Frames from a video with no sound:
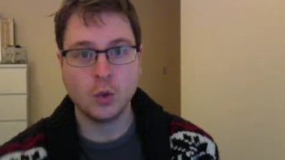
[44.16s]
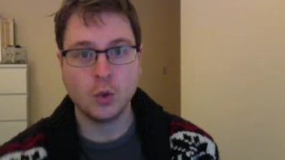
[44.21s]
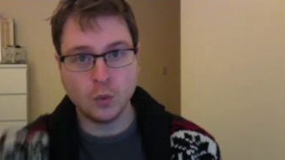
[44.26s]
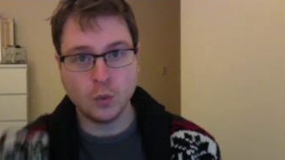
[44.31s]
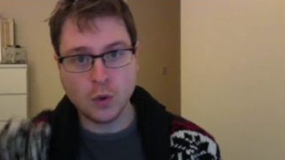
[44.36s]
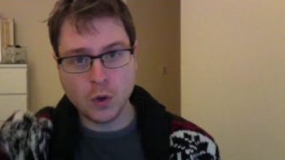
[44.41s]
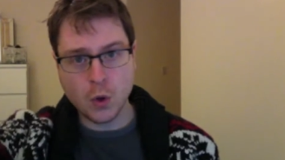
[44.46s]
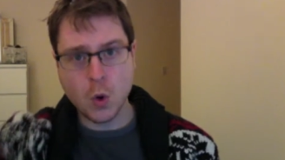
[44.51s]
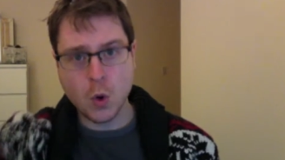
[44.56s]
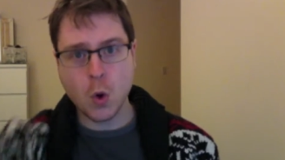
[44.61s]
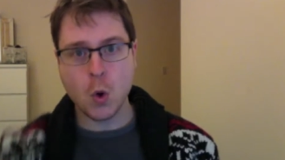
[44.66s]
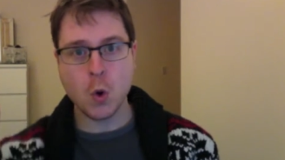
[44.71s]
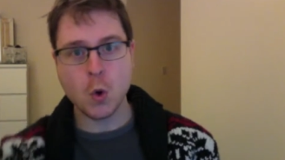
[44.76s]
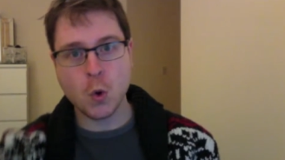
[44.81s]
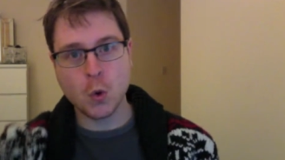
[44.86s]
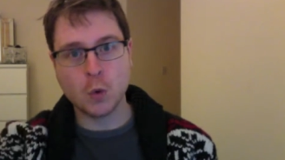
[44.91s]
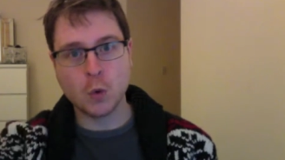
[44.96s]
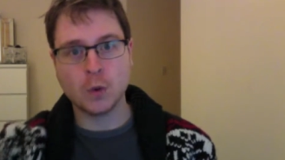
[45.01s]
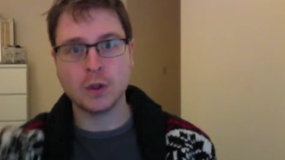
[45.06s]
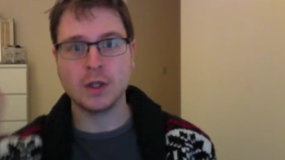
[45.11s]

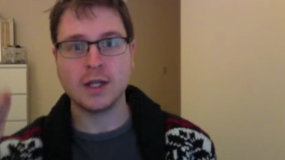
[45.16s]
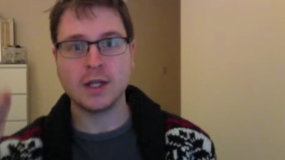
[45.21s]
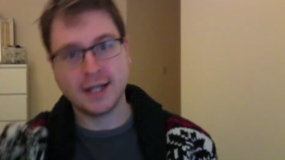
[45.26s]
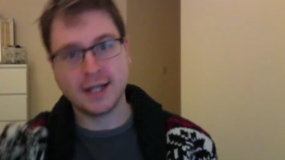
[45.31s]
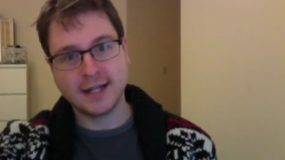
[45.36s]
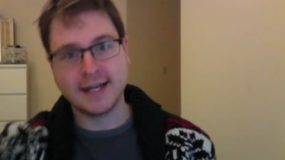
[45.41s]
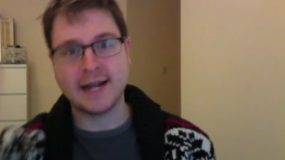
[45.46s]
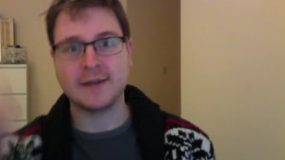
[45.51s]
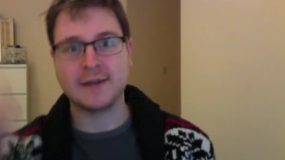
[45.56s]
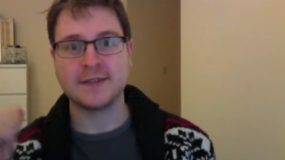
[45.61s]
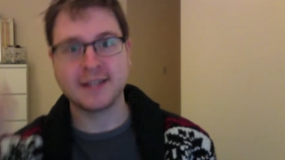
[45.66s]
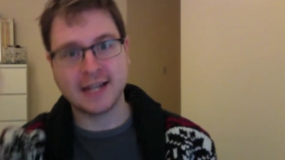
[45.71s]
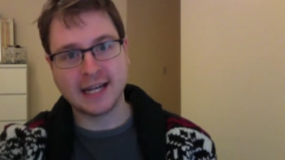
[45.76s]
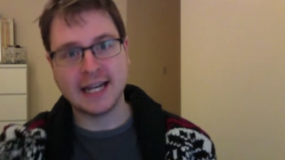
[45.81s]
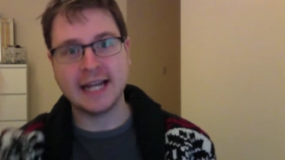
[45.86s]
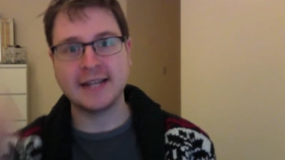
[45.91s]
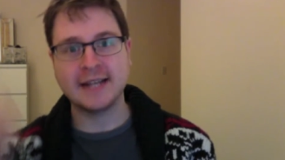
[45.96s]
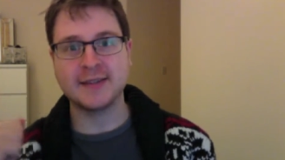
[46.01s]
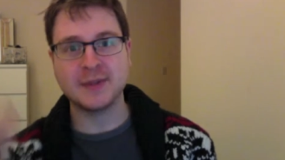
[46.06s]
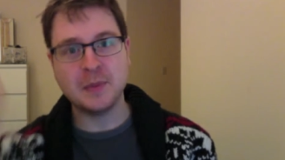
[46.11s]
Woohoo! Now to
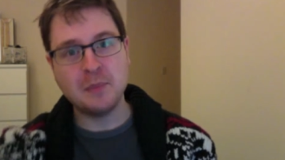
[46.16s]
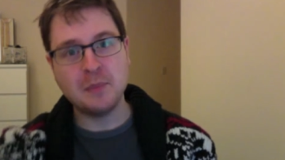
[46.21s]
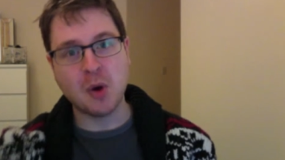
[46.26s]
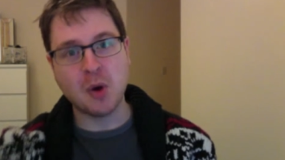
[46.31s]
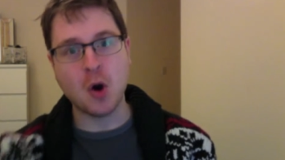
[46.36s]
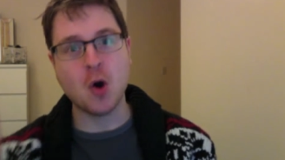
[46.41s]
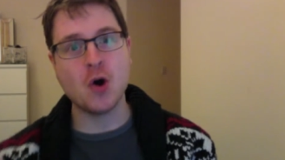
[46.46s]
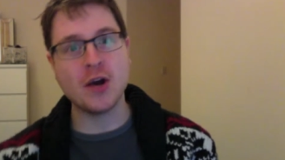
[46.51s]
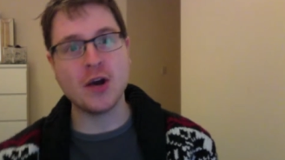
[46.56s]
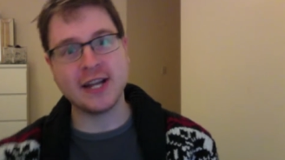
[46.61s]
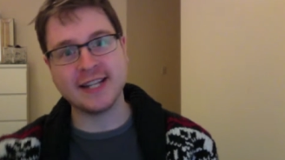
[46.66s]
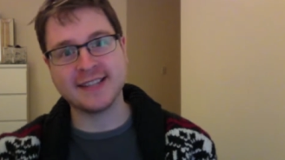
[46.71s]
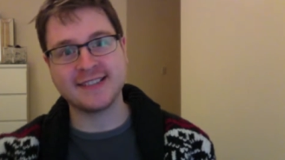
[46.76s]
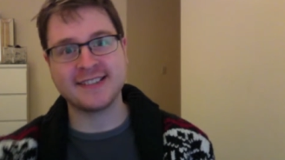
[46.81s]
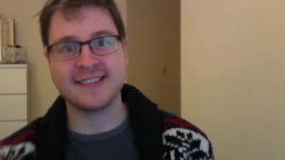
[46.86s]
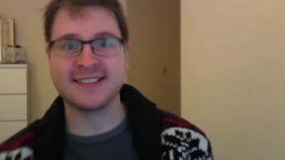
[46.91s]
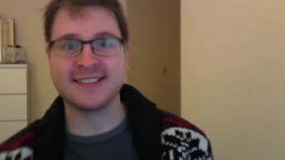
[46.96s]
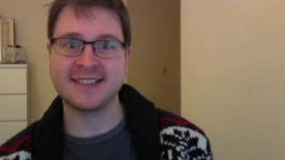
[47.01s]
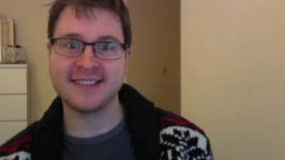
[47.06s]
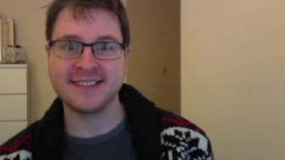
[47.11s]
collect some
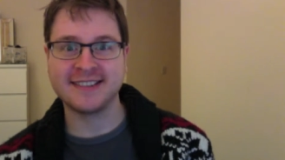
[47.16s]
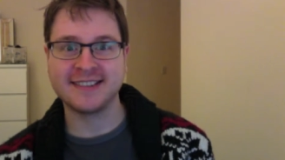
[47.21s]
points.